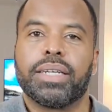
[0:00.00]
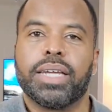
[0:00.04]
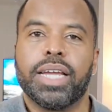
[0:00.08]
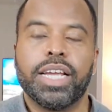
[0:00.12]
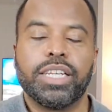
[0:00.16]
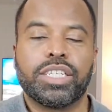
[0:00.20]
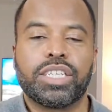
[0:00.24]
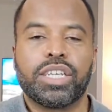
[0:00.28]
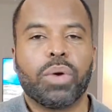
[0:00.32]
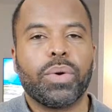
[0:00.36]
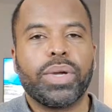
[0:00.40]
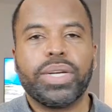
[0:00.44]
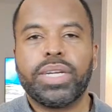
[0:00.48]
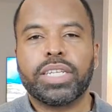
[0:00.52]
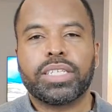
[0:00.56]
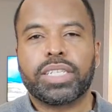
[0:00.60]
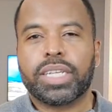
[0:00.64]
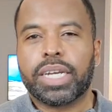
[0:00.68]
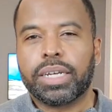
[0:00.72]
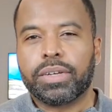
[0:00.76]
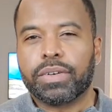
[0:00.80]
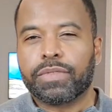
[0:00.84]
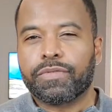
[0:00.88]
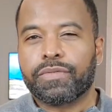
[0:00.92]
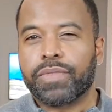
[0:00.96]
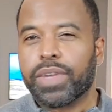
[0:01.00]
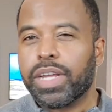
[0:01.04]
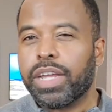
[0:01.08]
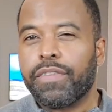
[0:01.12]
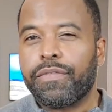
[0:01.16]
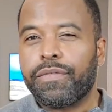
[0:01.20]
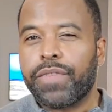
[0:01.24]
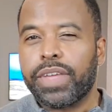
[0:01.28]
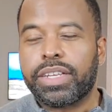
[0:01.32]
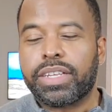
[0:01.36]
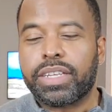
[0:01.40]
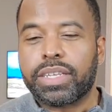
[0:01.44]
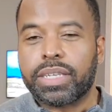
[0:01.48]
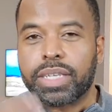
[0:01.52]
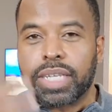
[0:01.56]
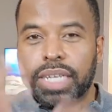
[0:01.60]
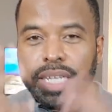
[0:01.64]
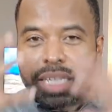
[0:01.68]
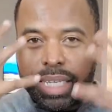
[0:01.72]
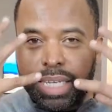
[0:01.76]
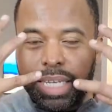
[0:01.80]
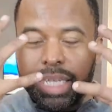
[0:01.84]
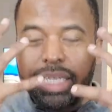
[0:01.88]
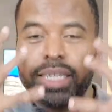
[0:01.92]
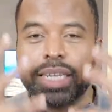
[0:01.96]
And so it doesn't, if it's
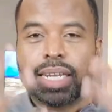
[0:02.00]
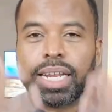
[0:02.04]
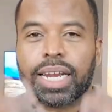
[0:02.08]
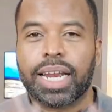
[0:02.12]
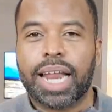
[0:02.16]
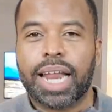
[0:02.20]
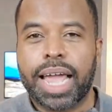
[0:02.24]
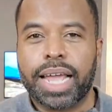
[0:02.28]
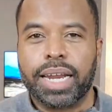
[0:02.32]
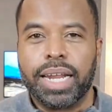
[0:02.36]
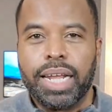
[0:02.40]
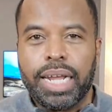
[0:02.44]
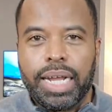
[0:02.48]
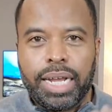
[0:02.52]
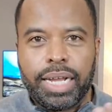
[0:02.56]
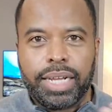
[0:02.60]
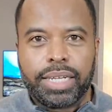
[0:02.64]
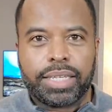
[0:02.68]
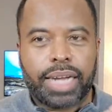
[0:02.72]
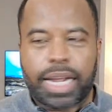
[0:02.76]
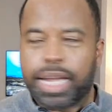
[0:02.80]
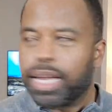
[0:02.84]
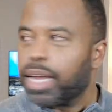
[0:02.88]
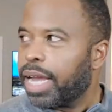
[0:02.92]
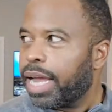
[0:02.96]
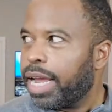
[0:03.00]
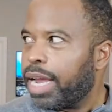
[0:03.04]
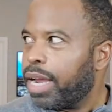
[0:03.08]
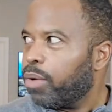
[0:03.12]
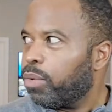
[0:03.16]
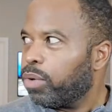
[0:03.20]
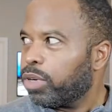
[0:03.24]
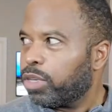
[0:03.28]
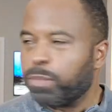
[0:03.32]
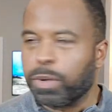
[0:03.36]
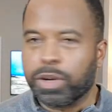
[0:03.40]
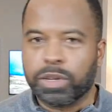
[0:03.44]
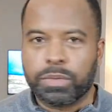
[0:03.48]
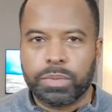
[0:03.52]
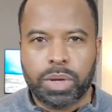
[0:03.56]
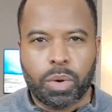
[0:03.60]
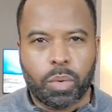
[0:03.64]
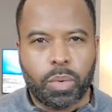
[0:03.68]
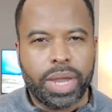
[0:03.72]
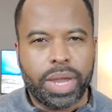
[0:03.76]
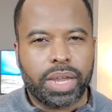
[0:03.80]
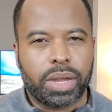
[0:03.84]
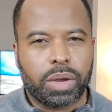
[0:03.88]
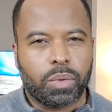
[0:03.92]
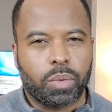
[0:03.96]
sensing light, it's like, hey, we're supposed to be
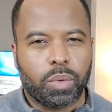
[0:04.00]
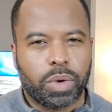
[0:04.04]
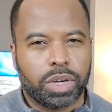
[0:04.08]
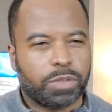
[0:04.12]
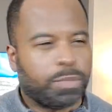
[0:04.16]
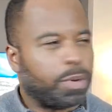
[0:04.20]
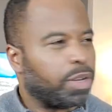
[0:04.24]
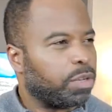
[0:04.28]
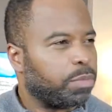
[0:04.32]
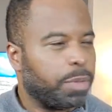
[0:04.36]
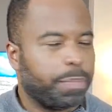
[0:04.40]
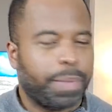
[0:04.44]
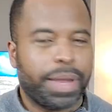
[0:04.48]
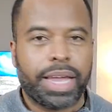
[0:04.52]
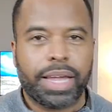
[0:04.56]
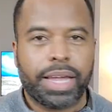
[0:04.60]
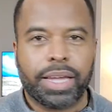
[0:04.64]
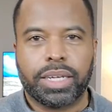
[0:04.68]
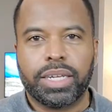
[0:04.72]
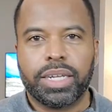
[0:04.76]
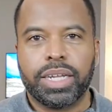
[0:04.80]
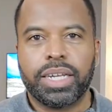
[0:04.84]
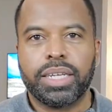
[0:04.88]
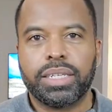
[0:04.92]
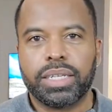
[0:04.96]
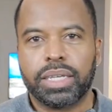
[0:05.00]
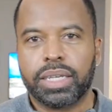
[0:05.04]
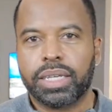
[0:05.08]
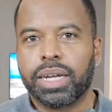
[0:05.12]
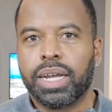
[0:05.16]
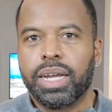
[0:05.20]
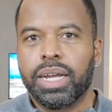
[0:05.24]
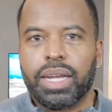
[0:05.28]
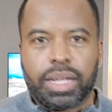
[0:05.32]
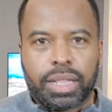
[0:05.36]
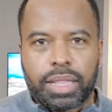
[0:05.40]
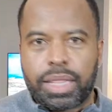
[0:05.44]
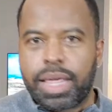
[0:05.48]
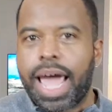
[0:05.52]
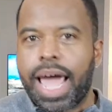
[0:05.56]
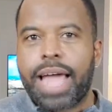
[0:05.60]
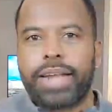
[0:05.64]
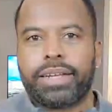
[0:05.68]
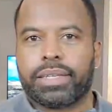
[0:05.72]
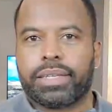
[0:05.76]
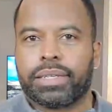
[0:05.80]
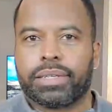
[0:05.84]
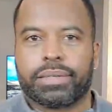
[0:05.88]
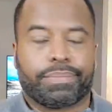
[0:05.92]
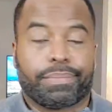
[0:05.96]
awake. We're supposed to be paying attention.
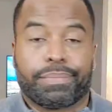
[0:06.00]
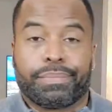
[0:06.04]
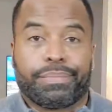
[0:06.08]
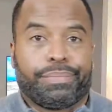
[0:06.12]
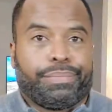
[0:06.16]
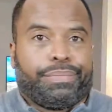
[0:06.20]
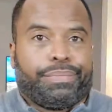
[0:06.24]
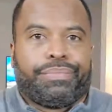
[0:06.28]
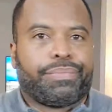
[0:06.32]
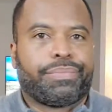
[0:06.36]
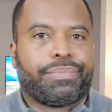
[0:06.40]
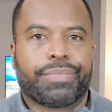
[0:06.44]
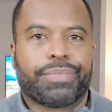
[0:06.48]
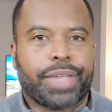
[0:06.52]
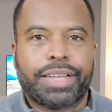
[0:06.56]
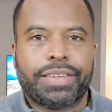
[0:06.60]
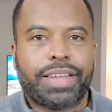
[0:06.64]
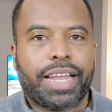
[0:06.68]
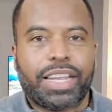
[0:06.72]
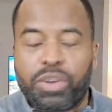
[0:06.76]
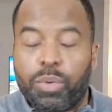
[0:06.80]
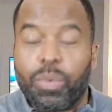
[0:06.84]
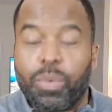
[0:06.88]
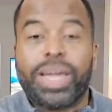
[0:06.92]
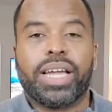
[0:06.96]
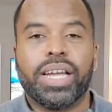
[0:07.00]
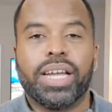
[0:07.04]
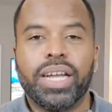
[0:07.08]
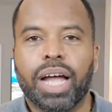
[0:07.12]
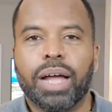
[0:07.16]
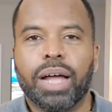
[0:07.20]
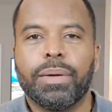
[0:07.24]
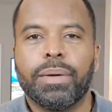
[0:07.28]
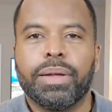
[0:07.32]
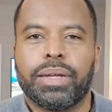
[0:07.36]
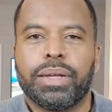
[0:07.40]
That's that's how you wake up.